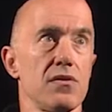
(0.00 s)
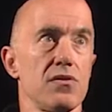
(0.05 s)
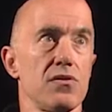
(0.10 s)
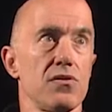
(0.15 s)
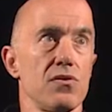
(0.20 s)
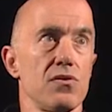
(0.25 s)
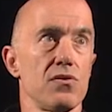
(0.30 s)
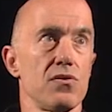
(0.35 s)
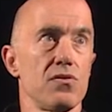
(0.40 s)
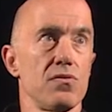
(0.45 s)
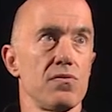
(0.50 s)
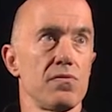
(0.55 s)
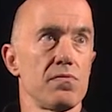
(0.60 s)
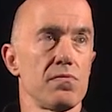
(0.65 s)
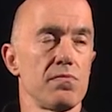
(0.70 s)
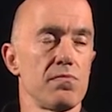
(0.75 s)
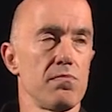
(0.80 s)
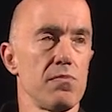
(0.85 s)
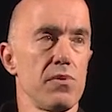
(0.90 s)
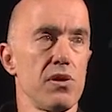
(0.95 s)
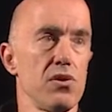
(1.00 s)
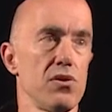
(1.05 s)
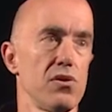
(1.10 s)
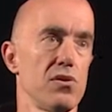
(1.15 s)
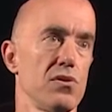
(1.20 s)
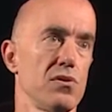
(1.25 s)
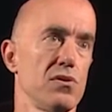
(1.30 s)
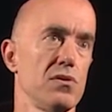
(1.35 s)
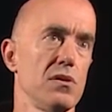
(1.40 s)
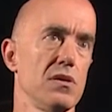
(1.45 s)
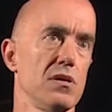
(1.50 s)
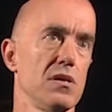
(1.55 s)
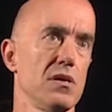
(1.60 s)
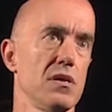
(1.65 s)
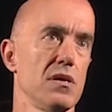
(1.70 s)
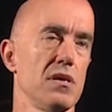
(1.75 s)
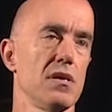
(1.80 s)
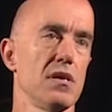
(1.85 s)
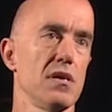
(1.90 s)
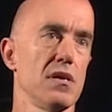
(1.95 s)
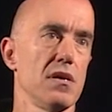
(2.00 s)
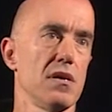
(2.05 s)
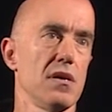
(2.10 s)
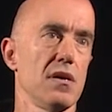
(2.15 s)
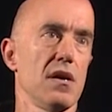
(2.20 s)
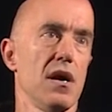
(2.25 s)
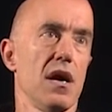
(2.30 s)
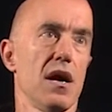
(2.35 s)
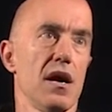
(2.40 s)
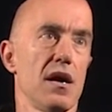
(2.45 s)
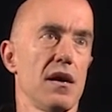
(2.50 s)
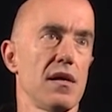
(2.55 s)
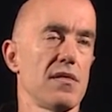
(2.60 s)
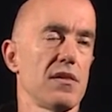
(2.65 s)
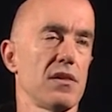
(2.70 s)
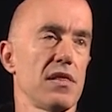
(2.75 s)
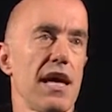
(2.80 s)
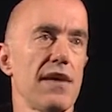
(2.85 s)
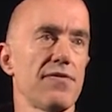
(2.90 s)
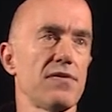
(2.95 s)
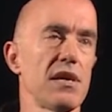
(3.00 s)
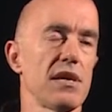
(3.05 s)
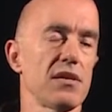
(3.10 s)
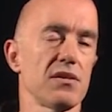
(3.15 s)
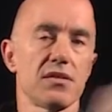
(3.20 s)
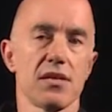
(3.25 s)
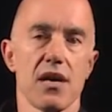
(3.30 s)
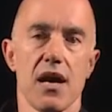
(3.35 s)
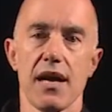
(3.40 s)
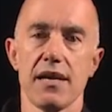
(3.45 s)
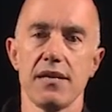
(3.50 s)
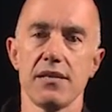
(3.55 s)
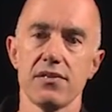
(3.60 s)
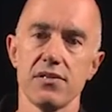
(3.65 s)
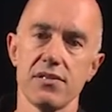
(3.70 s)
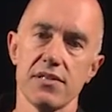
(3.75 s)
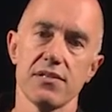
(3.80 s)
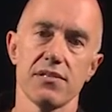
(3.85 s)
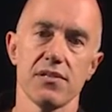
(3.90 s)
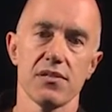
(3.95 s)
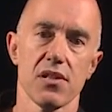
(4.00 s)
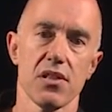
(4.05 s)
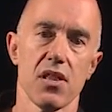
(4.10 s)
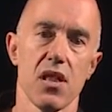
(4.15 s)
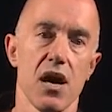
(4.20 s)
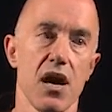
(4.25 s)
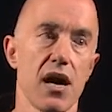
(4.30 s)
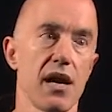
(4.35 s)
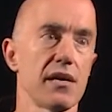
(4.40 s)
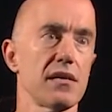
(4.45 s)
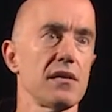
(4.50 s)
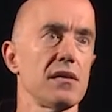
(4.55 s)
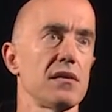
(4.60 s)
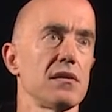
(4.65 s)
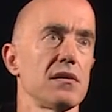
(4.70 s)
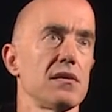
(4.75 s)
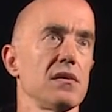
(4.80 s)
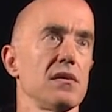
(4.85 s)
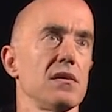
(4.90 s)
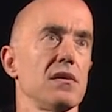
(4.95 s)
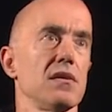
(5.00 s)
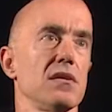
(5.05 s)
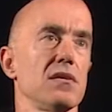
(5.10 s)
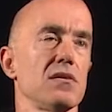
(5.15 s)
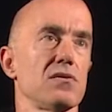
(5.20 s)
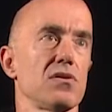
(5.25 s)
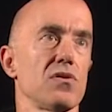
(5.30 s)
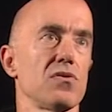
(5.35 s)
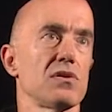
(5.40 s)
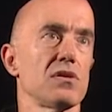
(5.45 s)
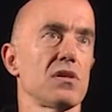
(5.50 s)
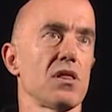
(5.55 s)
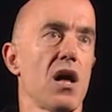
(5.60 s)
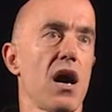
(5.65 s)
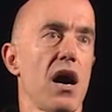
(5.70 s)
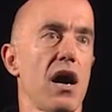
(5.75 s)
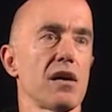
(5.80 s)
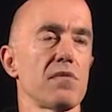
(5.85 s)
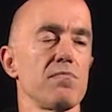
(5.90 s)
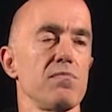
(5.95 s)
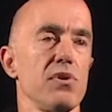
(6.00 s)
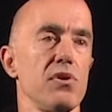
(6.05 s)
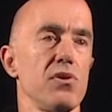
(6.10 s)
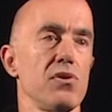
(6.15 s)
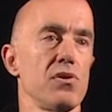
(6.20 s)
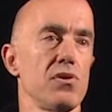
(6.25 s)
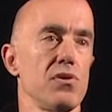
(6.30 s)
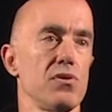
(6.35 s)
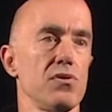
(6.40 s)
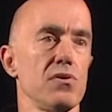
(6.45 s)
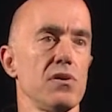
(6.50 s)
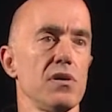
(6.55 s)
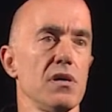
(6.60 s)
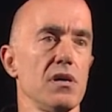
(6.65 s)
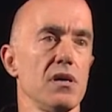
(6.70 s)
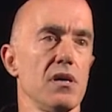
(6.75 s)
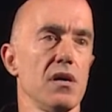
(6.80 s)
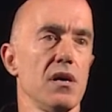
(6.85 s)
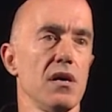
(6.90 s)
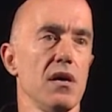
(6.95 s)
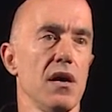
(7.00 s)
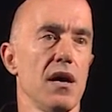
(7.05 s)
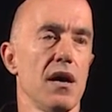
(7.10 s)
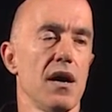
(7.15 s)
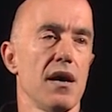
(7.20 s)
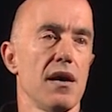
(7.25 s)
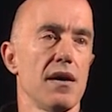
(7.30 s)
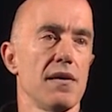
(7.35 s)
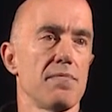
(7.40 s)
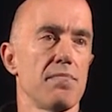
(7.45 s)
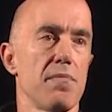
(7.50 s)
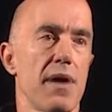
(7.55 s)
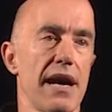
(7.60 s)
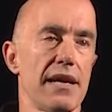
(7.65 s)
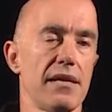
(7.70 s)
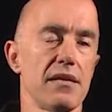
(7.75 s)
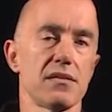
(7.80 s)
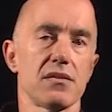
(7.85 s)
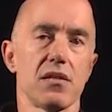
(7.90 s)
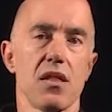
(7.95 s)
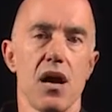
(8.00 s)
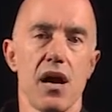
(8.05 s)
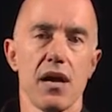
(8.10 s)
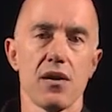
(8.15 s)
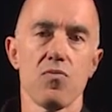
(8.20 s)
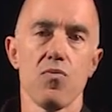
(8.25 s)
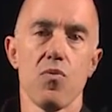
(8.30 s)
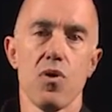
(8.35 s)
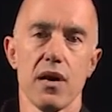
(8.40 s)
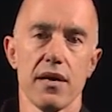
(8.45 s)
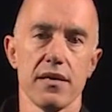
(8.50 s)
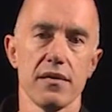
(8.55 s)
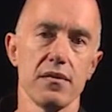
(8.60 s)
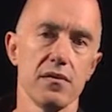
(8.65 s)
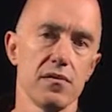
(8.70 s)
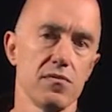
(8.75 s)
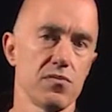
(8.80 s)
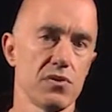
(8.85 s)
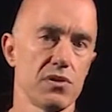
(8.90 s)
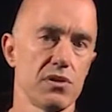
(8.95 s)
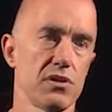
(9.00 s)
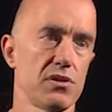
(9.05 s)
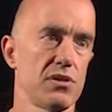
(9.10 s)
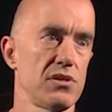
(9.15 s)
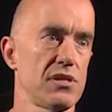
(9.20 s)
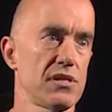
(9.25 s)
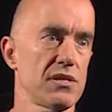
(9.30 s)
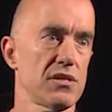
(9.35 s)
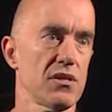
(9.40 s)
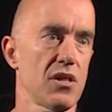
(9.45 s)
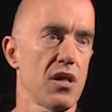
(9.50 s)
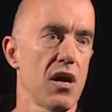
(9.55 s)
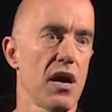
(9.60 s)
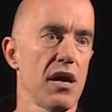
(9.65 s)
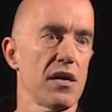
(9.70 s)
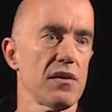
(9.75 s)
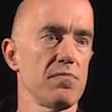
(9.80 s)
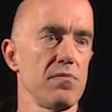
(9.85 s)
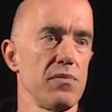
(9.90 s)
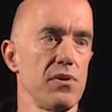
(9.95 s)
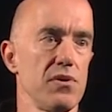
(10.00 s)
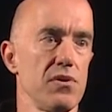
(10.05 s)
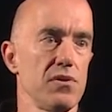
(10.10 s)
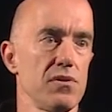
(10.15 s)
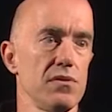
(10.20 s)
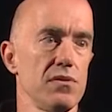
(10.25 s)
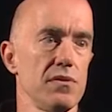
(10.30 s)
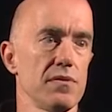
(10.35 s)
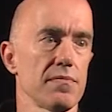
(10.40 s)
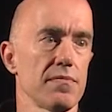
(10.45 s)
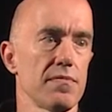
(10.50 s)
to mu. Uh, the left-hand side is just the log. So it's log mu uh, minus log 1, which is just log mu